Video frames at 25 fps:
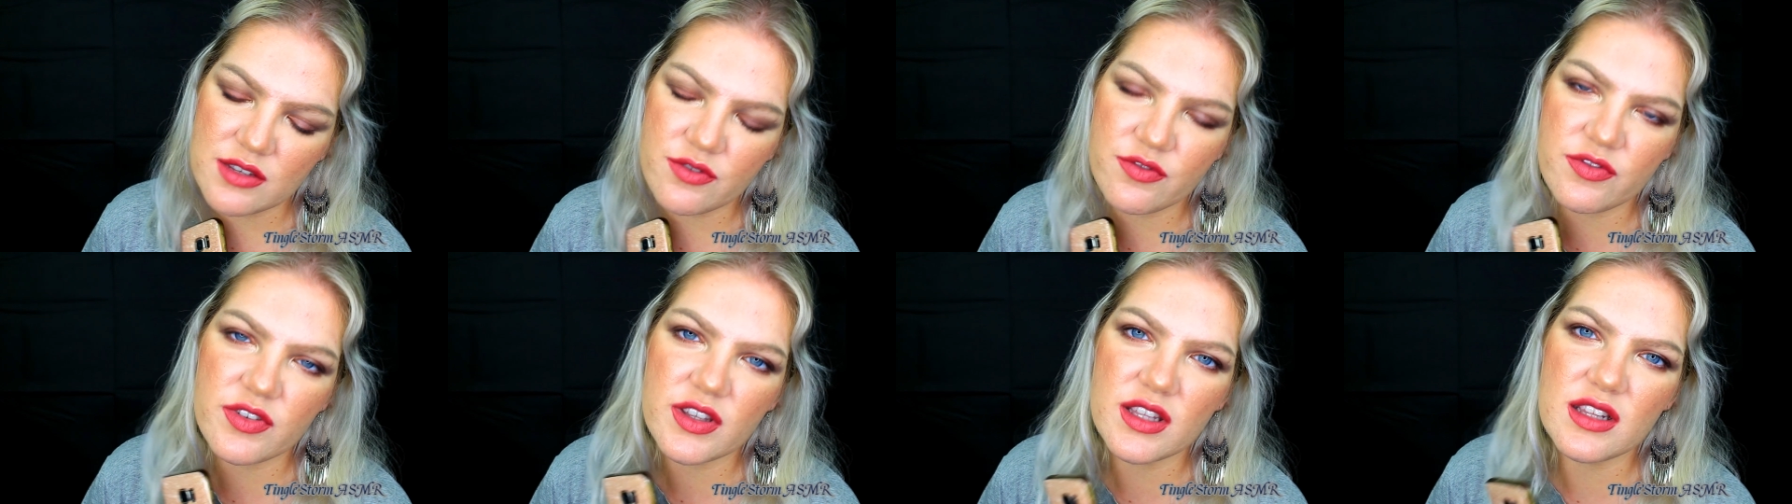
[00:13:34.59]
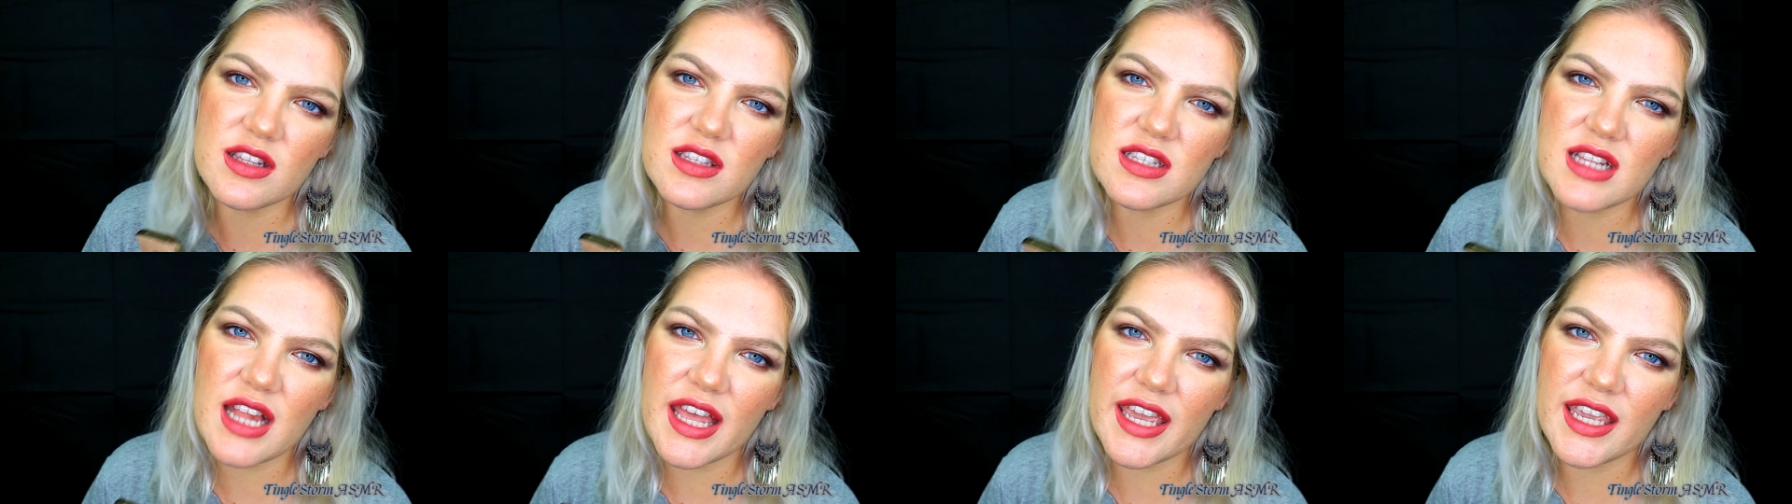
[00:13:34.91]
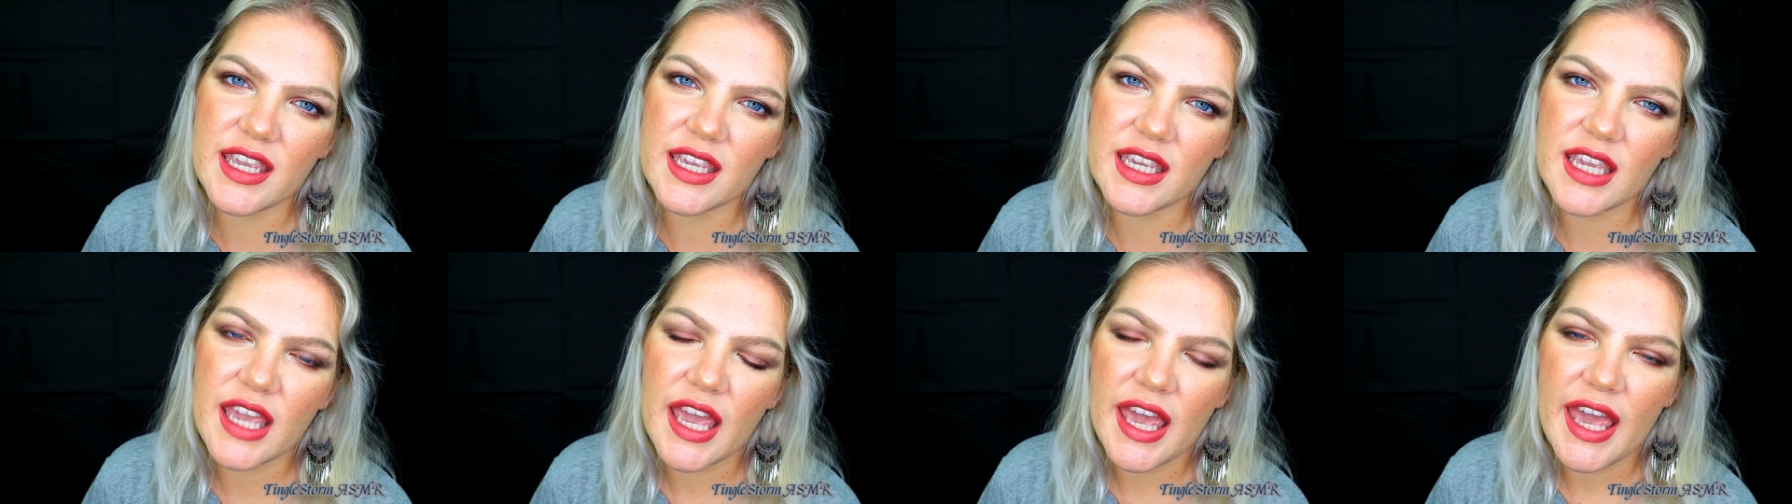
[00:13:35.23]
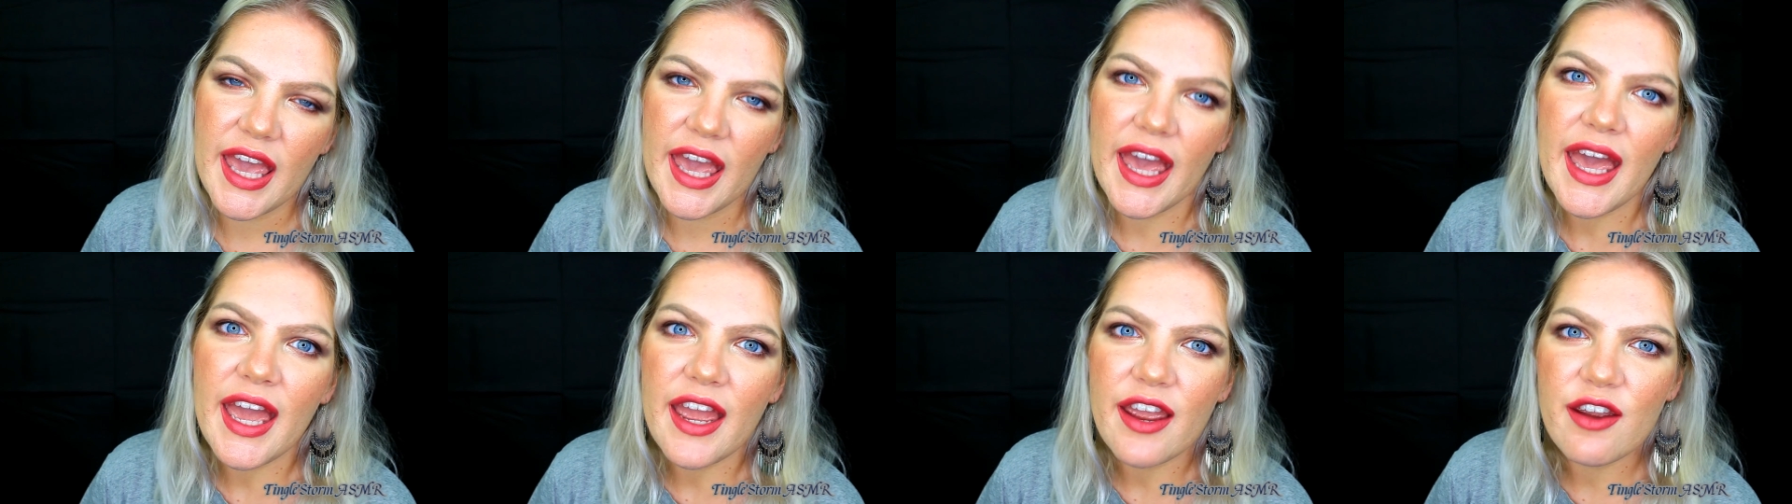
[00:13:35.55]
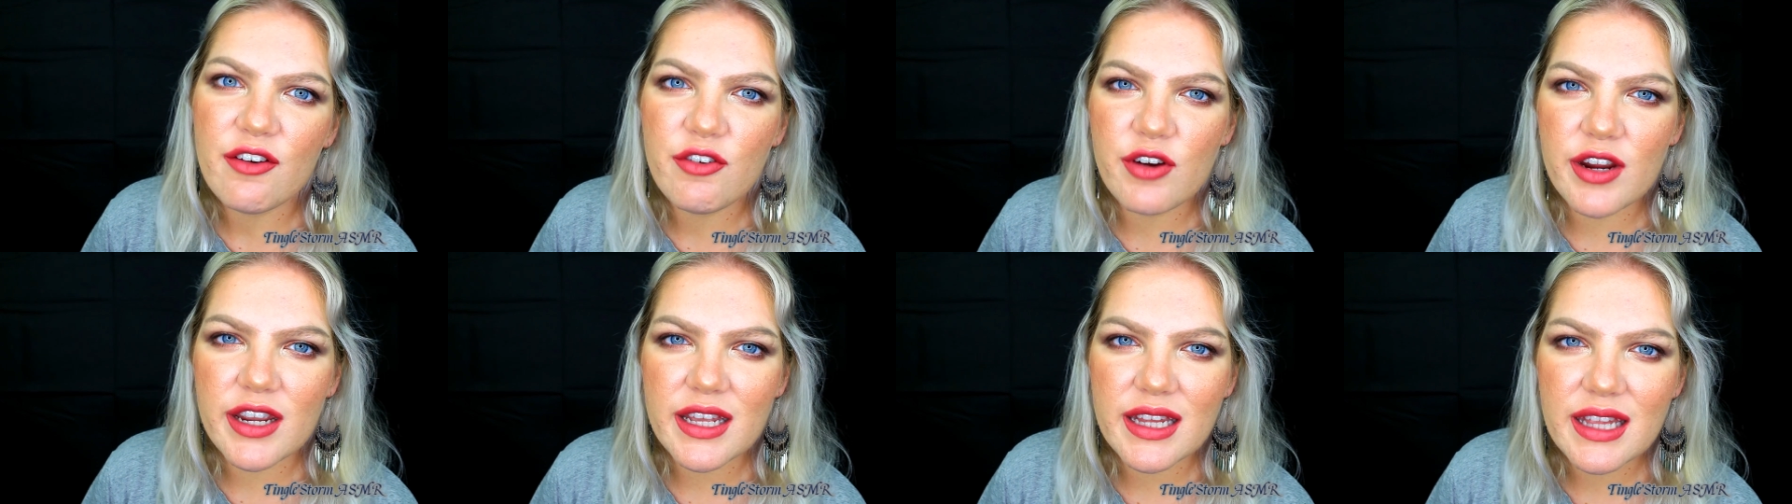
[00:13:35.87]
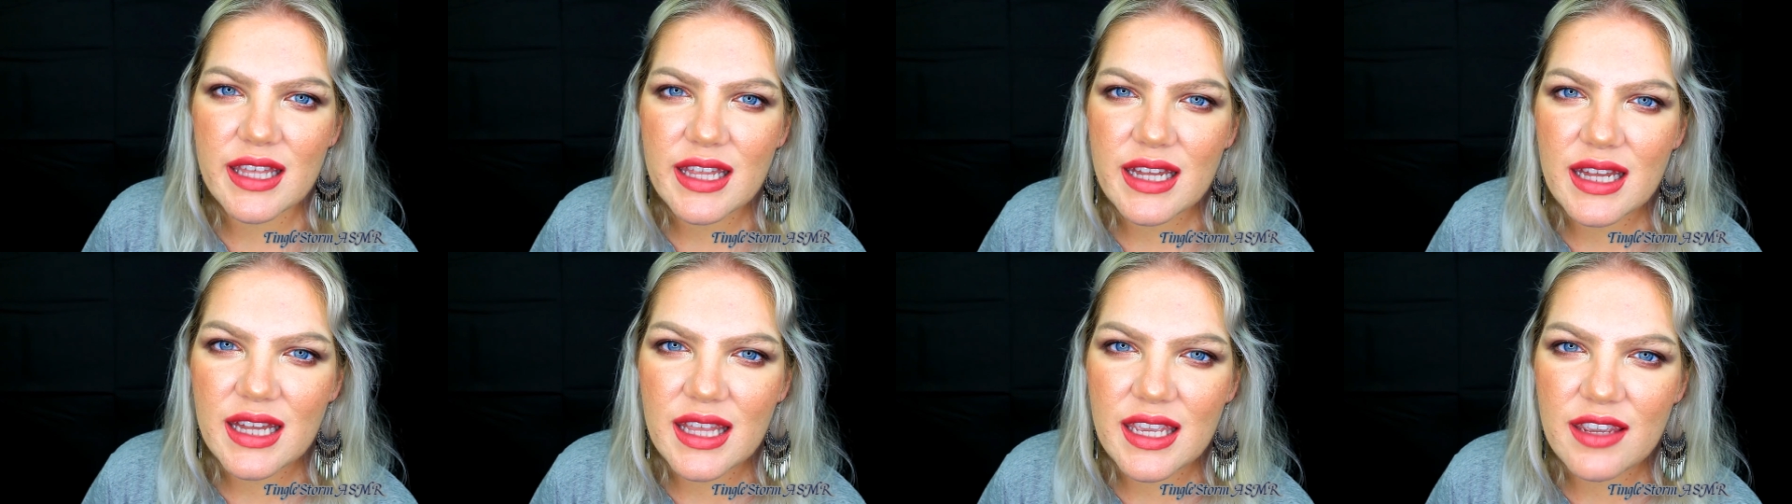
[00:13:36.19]
It feels like
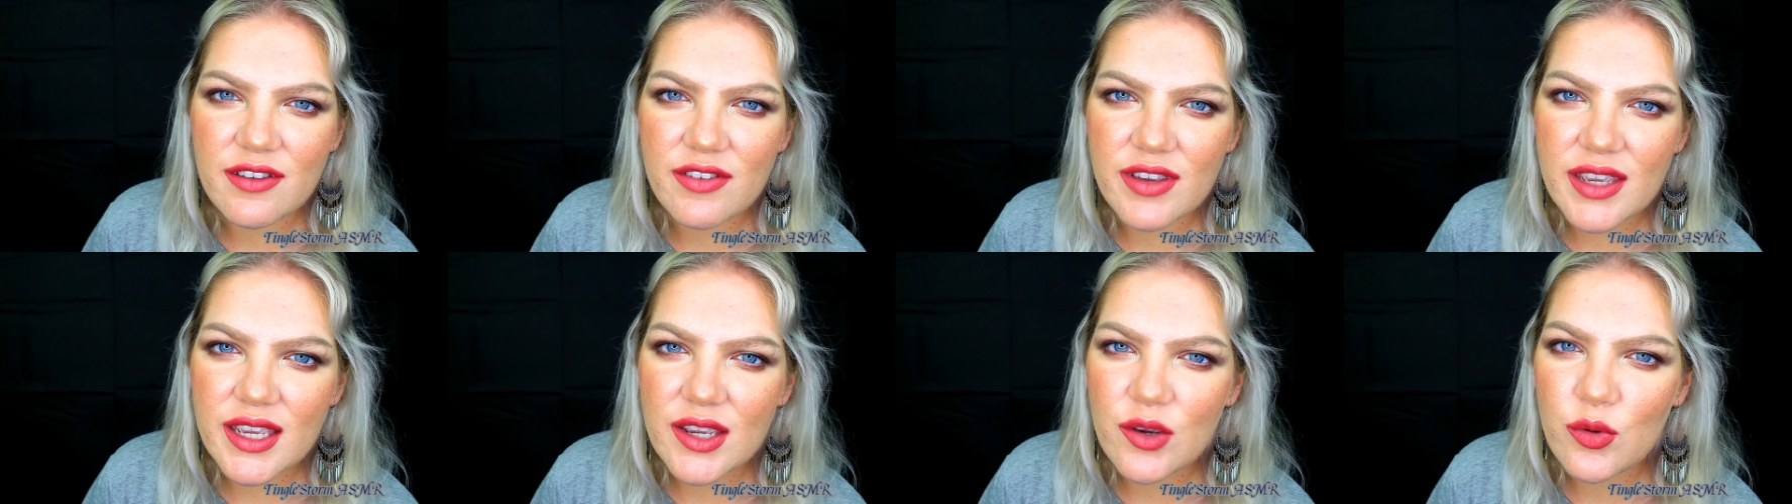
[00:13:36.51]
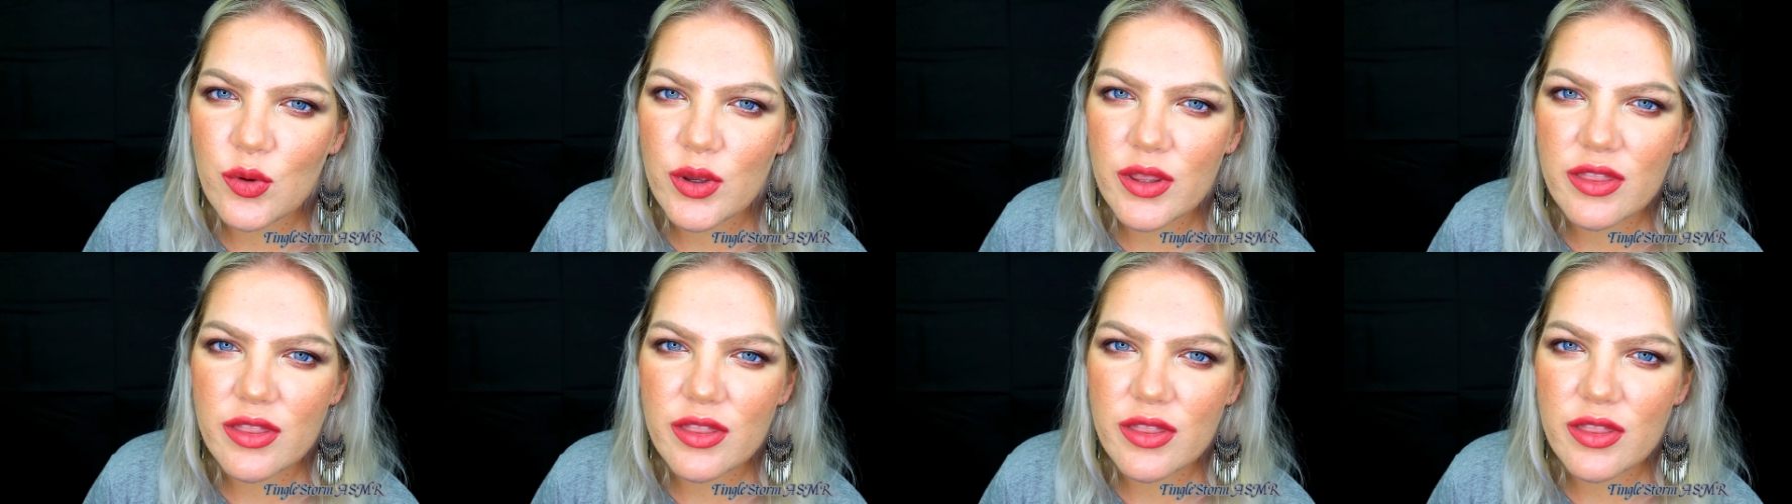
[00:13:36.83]
really living